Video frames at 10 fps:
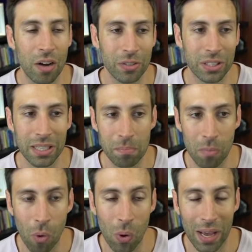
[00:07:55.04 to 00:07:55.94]
Obviously
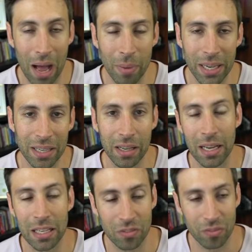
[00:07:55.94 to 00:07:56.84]
more coming
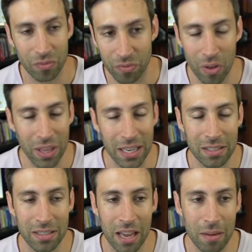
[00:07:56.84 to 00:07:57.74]
as further
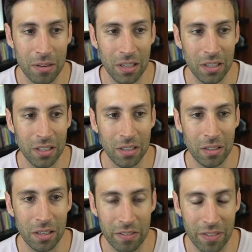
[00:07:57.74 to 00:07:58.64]
interstate
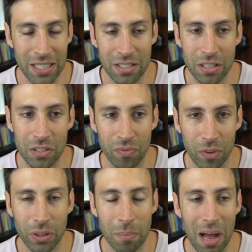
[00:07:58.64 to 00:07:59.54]
investors
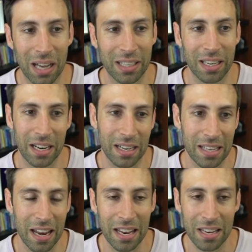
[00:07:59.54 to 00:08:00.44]
flog the market and
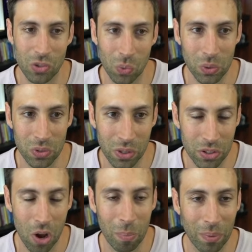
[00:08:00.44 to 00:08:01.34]
get in towards the
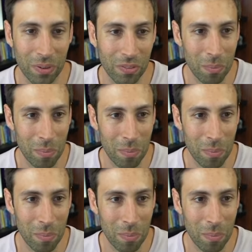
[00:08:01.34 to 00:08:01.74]
top of the